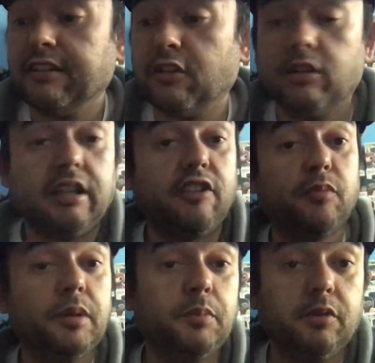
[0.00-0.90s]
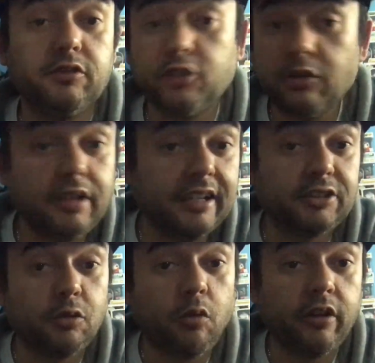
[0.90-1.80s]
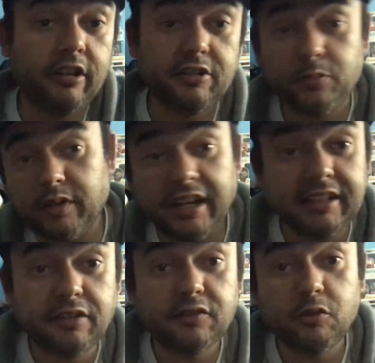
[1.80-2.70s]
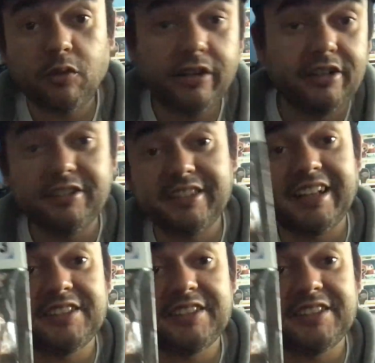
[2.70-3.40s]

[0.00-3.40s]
know a lot of people don't like the Warriors but I love the Warriors